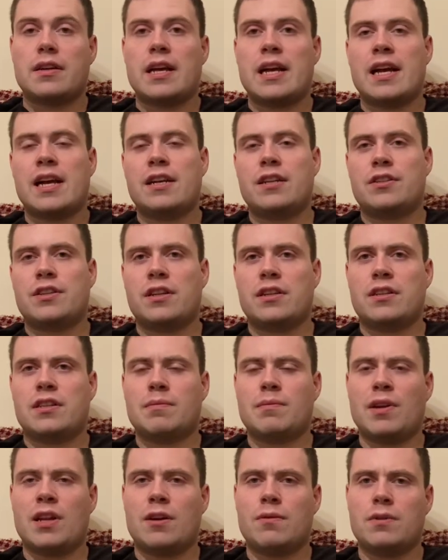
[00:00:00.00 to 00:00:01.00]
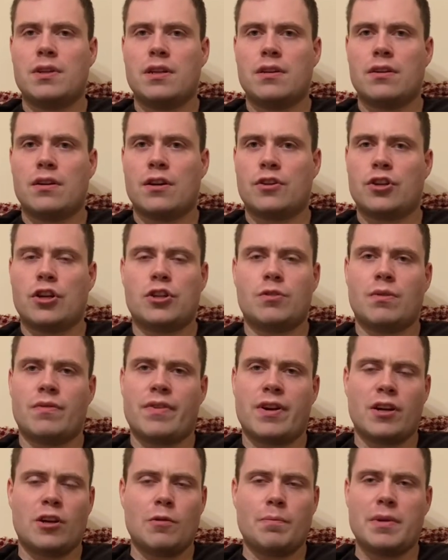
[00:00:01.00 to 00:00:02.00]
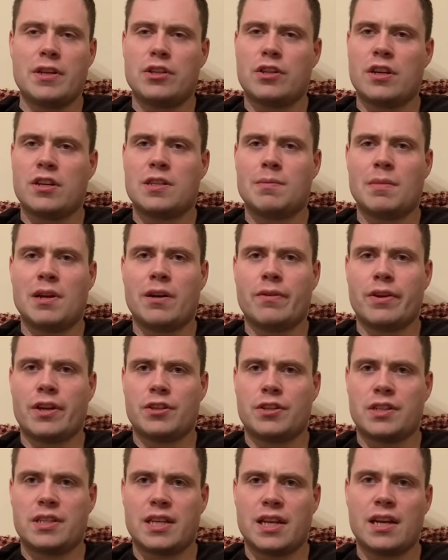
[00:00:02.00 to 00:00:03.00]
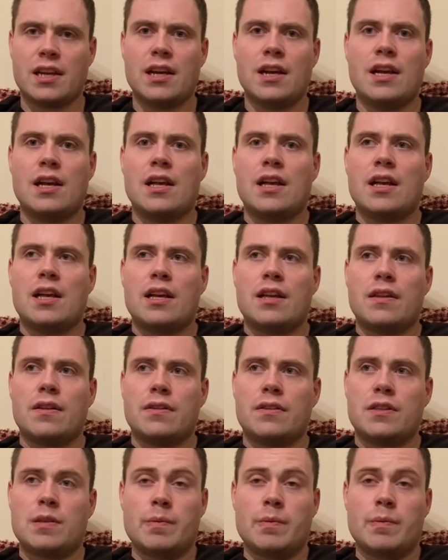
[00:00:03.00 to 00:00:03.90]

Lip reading: Jason Maloney, or Joshua Franco beat Jason Maloney, I should say. To